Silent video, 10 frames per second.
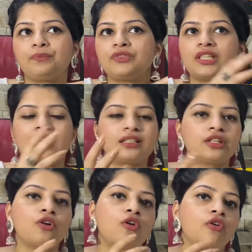
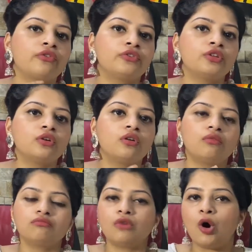tactic of the
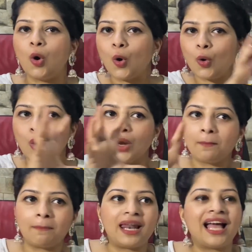whole
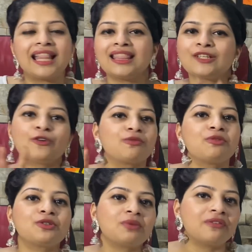plan that got me
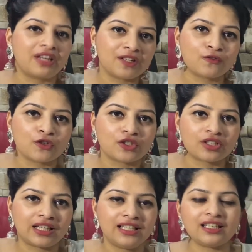to my very first
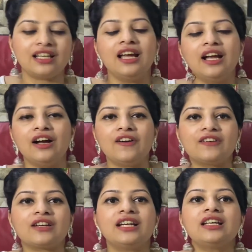client.
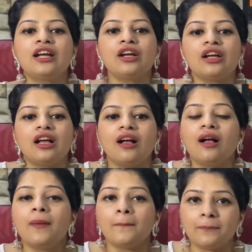Alright?
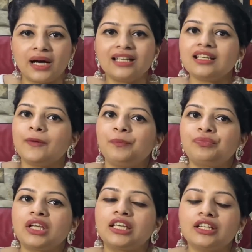But
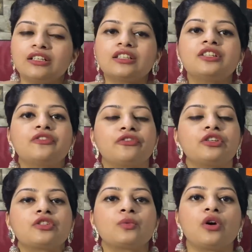here the
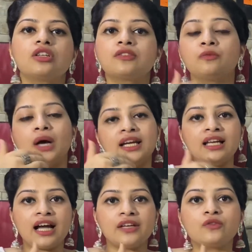difference was, while
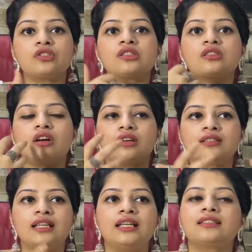I was
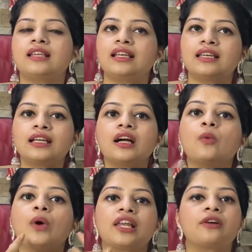sending a
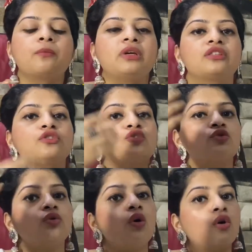welcome message
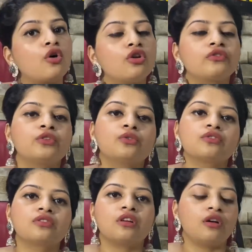to all of
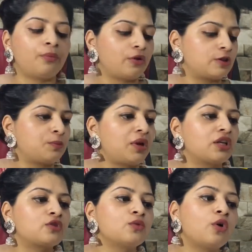those
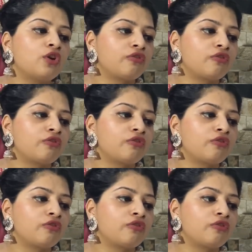prospects, to all of